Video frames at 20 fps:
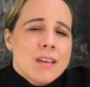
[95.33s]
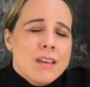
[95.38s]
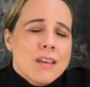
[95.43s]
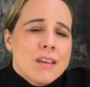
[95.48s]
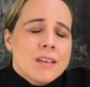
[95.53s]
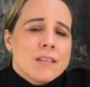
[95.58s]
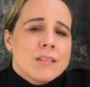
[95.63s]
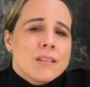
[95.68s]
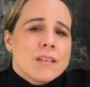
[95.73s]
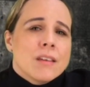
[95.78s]

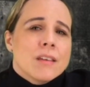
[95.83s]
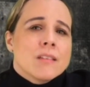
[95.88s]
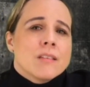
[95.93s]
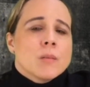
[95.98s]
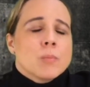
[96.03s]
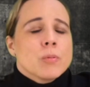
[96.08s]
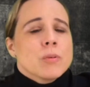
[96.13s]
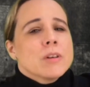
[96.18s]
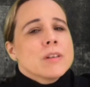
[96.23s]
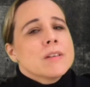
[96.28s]
It's
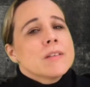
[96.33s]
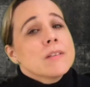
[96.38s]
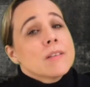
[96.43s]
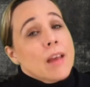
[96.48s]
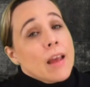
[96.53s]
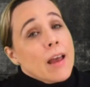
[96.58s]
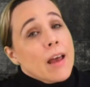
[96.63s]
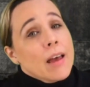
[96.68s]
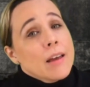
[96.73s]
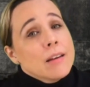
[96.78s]
a pretty
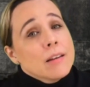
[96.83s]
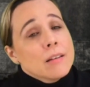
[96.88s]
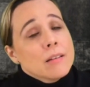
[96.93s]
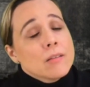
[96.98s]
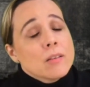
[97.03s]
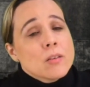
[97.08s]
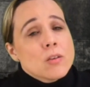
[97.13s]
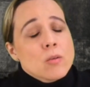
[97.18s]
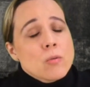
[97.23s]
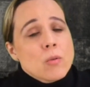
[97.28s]
sad
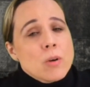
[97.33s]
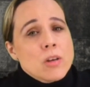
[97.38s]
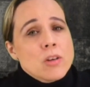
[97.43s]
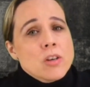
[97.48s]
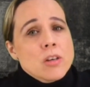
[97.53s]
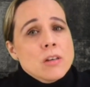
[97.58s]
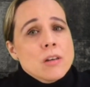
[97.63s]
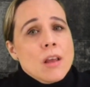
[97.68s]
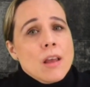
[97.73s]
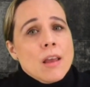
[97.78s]

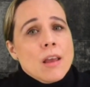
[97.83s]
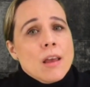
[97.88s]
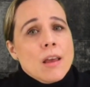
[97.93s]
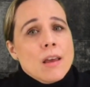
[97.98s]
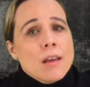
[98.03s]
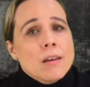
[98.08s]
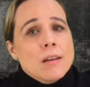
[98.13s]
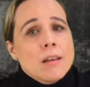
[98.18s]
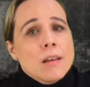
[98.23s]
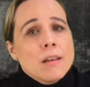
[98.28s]
situation,
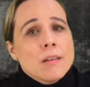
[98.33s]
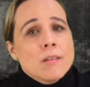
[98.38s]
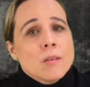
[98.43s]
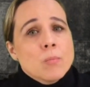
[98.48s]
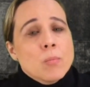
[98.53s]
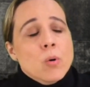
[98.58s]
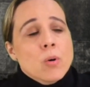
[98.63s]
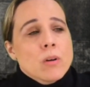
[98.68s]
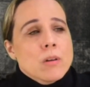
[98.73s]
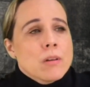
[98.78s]
and it's
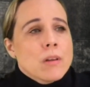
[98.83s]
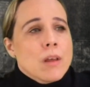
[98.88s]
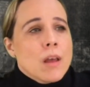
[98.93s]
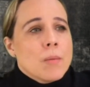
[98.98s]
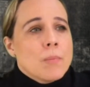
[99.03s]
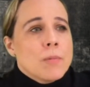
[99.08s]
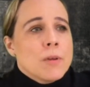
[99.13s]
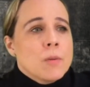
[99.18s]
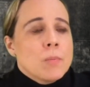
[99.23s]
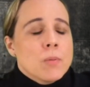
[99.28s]
important
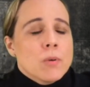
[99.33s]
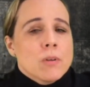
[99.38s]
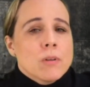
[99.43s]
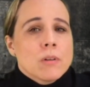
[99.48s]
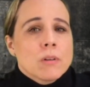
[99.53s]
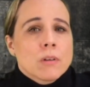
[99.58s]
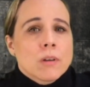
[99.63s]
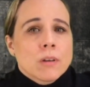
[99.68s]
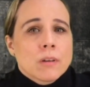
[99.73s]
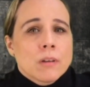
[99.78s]
that
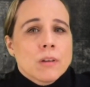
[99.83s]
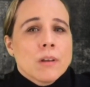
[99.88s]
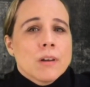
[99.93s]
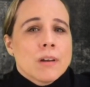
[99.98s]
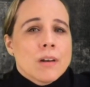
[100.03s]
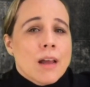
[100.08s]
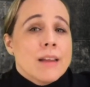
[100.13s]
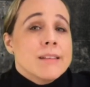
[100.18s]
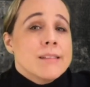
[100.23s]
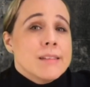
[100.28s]
people get
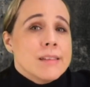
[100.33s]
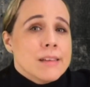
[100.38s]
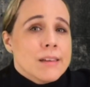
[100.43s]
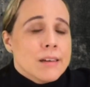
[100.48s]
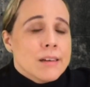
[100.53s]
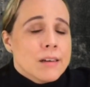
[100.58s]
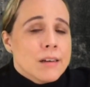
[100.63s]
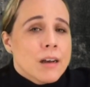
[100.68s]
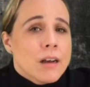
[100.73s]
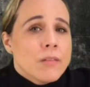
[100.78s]
an
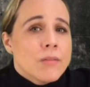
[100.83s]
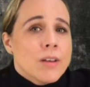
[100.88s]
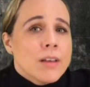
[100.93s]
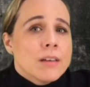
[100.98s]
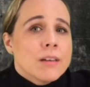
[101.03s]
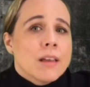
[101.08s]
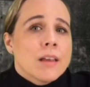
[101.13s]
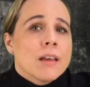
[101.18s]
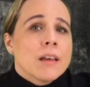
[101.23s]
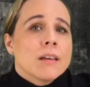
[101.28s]
idea of
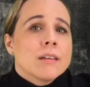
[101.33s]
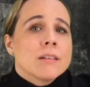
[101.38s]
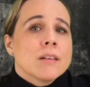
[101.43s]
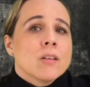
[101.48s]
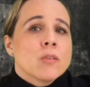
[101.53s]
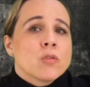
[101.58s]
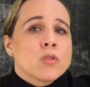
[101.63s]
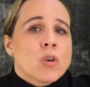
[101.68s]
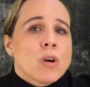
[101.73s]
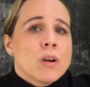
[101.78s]
it
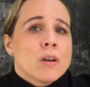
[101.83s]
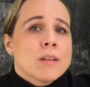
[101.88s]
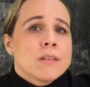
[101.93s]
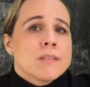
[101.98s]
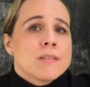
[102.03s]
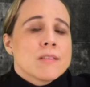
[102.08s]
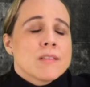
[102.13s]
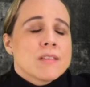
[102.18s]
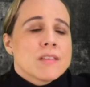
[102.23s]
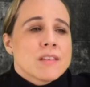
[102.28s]
and try to
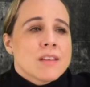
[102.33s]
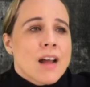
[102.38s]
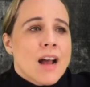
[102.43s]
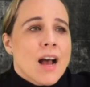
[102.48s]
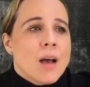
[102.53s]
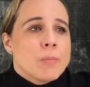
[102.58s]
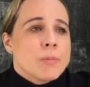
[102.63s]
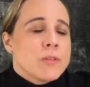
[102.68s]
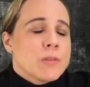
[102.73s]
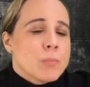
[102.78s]

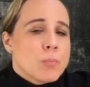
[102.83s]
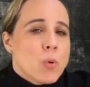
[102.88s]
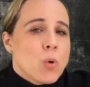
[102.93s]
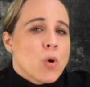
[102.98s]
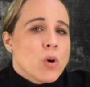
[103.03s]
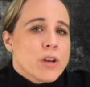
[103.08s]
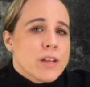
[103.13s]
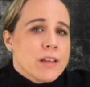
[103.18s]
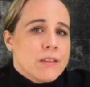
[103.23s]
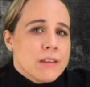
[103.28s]
stop
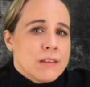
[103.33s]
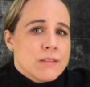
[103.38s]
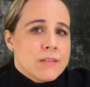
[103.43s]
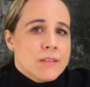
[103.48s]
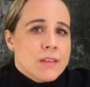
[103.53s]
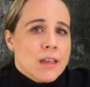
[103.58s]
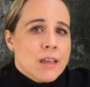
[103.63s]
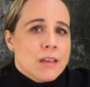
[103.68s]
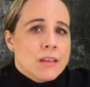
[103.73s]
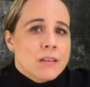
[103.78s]
supporting these
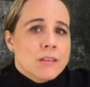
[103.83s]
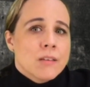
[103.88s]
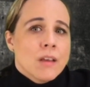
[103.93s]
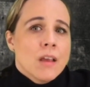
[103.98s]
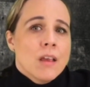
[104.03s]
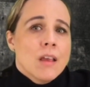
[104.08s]
things.